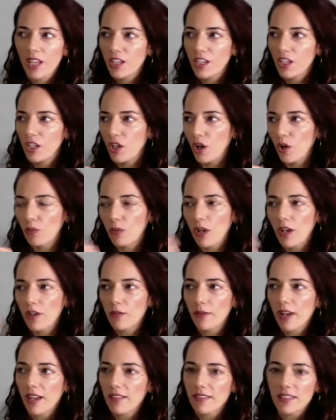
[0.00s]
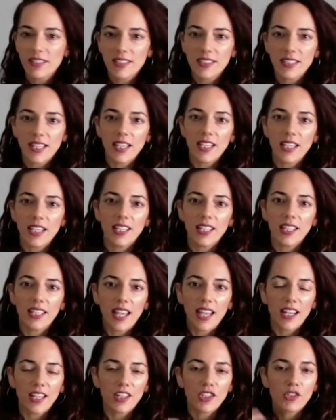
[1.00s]
you know, run around the city
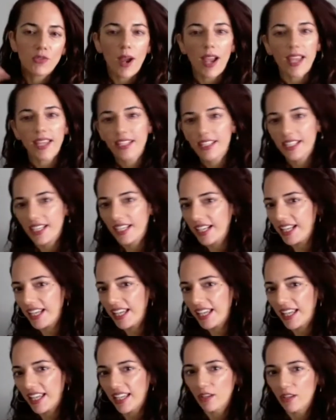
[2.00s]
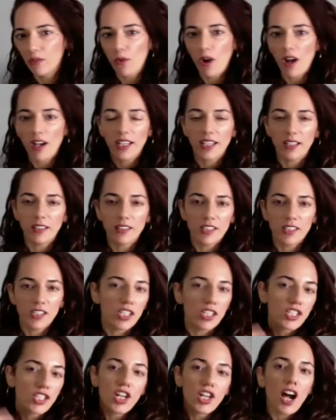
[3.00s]
getting dry cleaning and walking
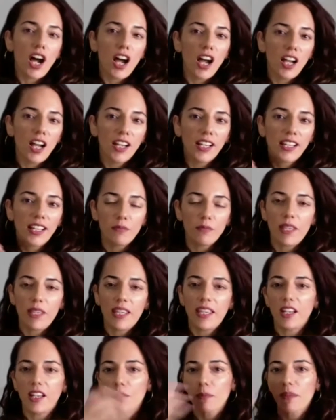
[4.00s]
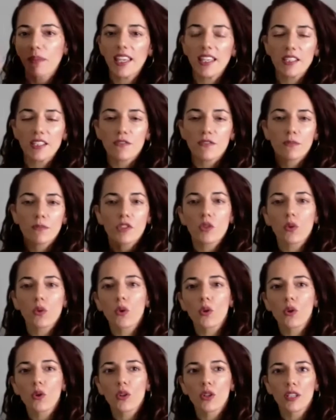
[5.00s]
the dog and picking up kids from
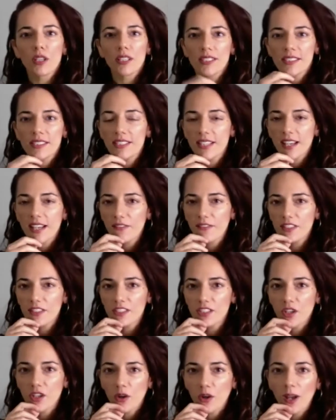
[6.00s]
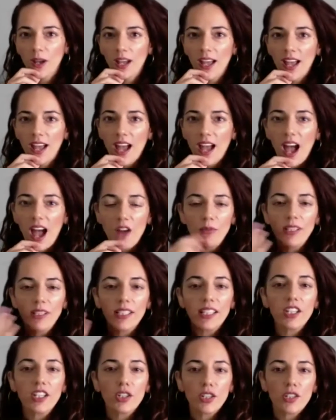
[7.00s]
school and stuff. And so I
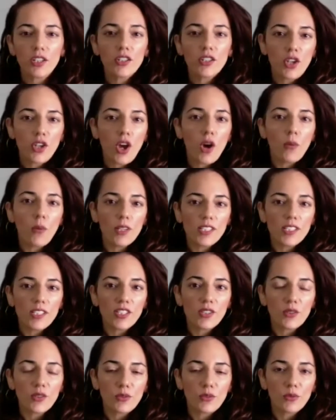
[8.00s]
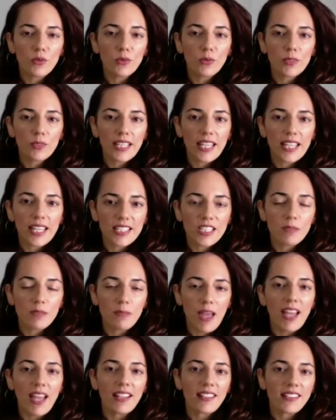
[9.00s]
really didn't know what to
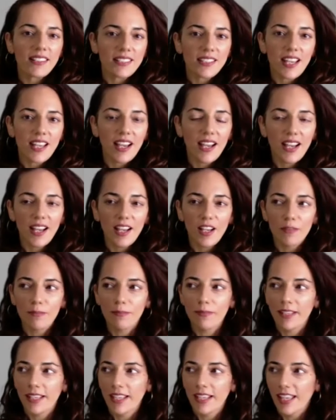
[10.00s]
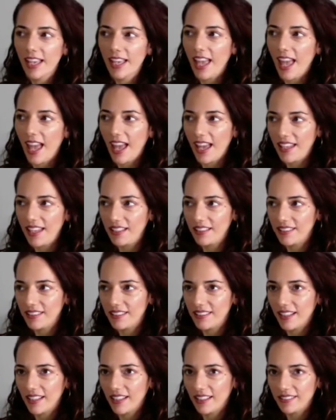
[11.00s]
expect. Um, and
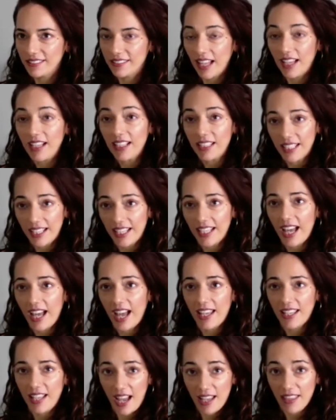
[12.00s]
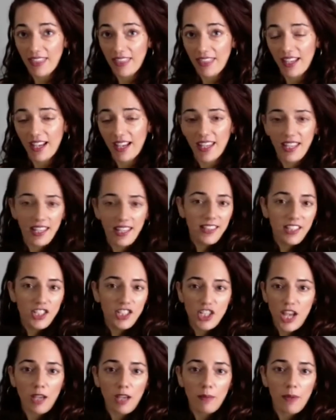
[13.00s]
luckily, I, I think I hit the
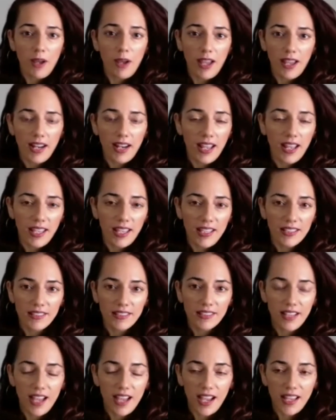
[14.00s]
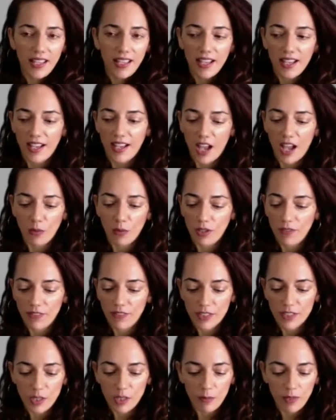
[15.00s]
jackpot. I hit, I, uh, I work
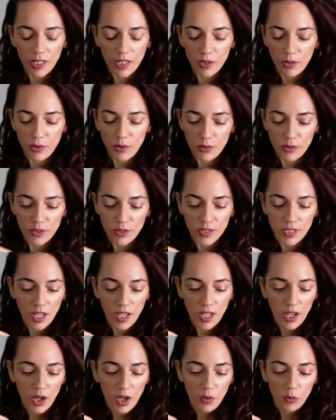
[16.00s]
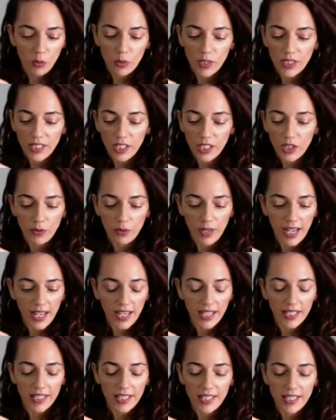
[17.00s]
for somebody who's really
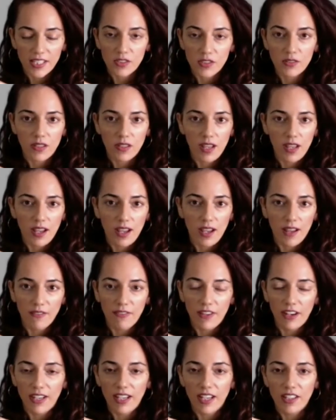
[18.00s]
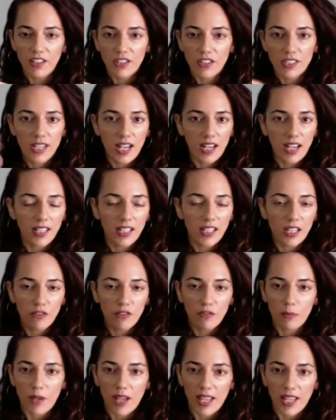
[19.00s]
great. He's uh, very understanding
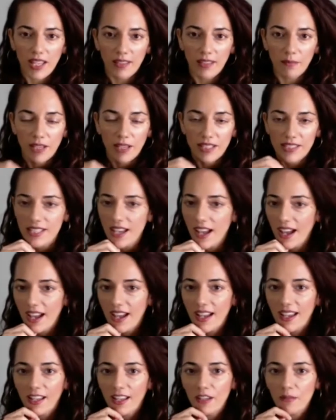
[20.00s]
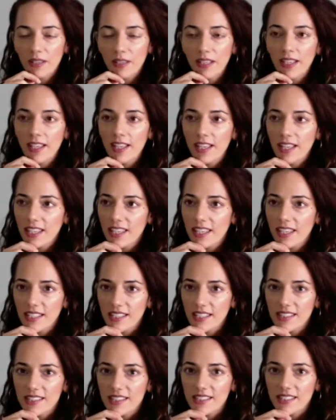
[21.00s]
of my, my time.
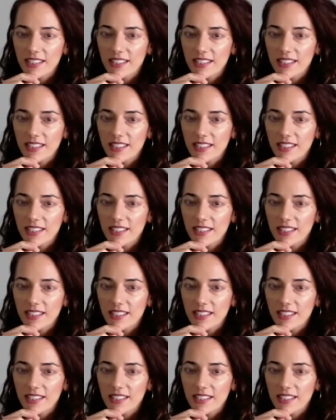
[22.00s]
He's,